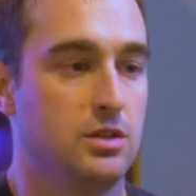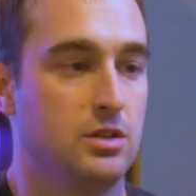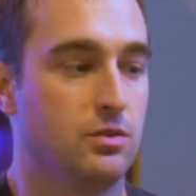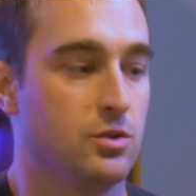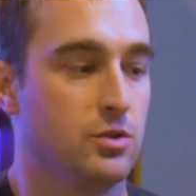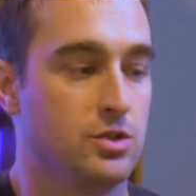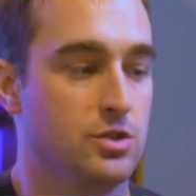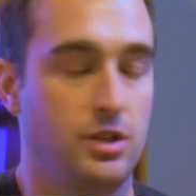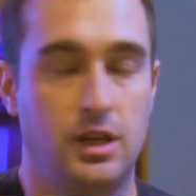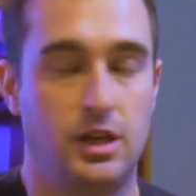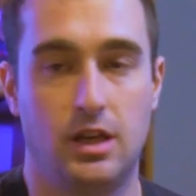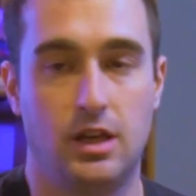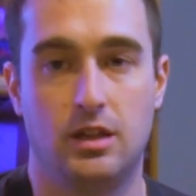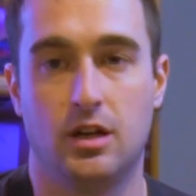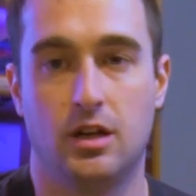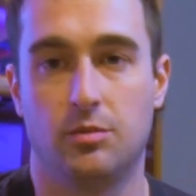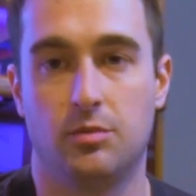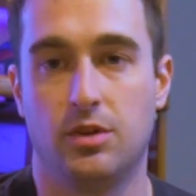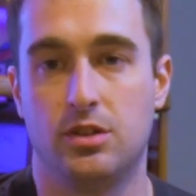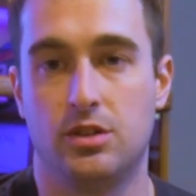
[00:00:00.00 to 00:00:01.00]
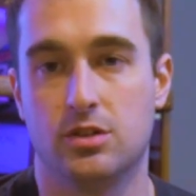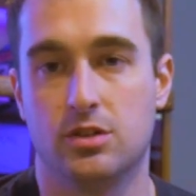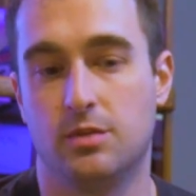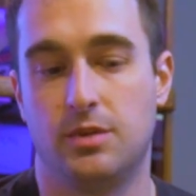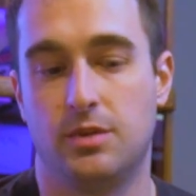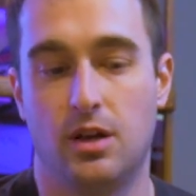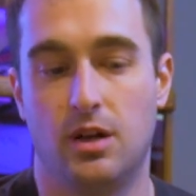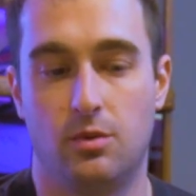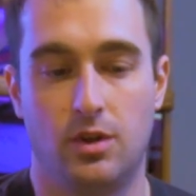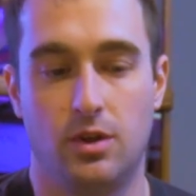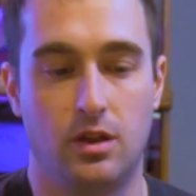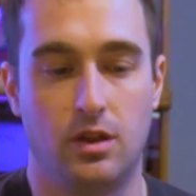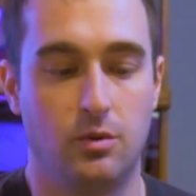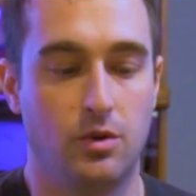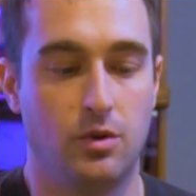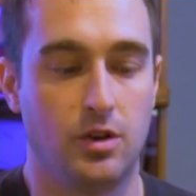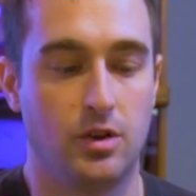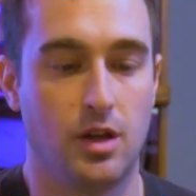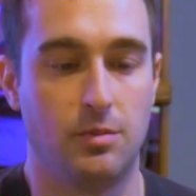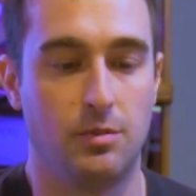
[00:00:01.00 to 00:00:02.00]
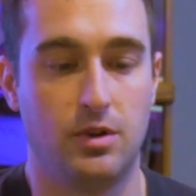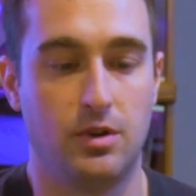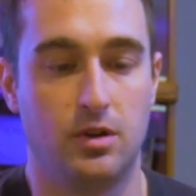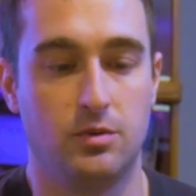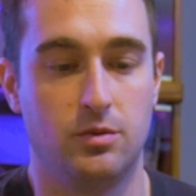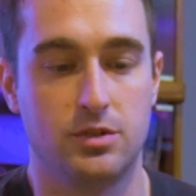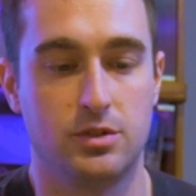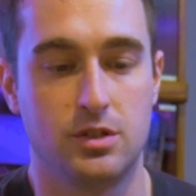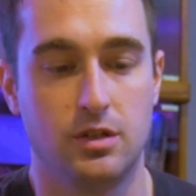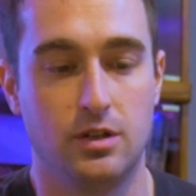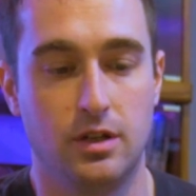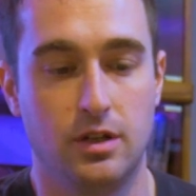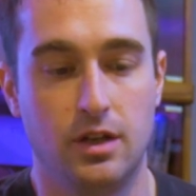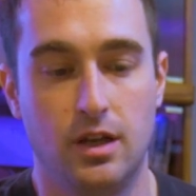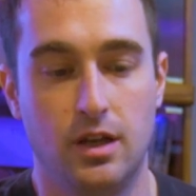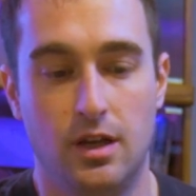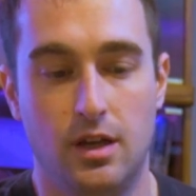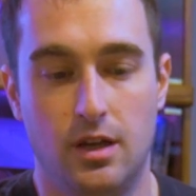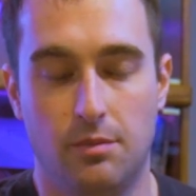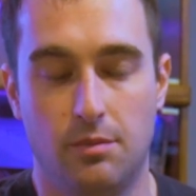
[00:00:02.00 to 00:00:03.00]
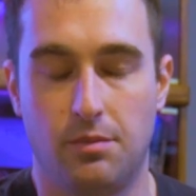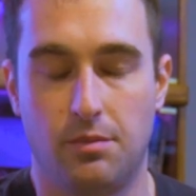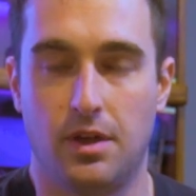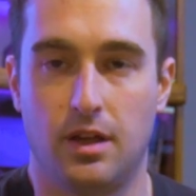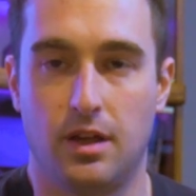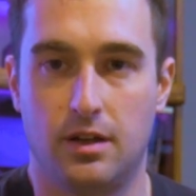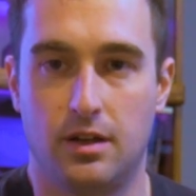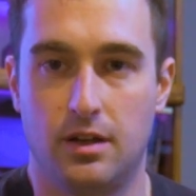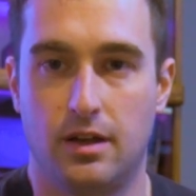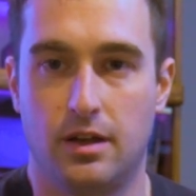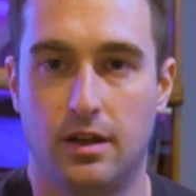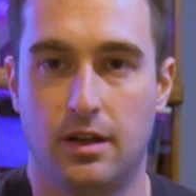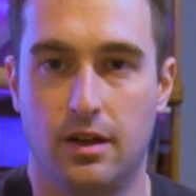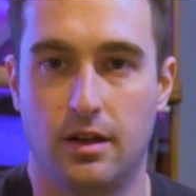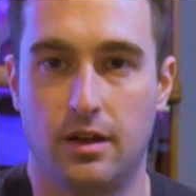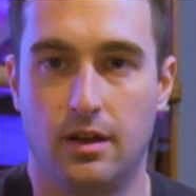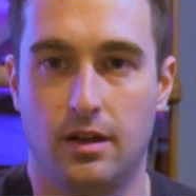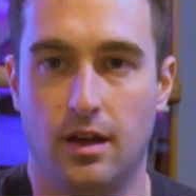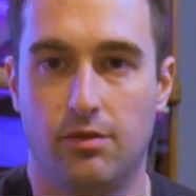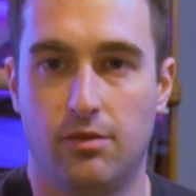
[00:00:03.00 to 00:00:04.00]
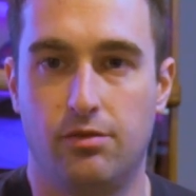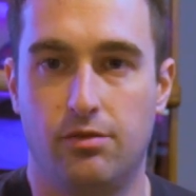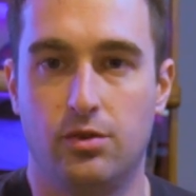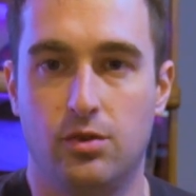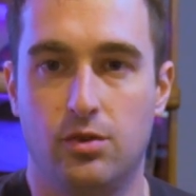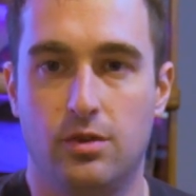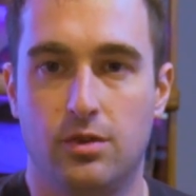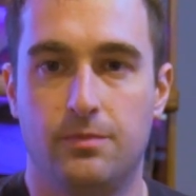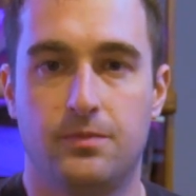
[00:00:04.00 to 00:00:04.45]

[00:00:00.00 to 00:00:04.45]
Fortunately, he had the airplane trimmed out while he woke up and all was good. But have food.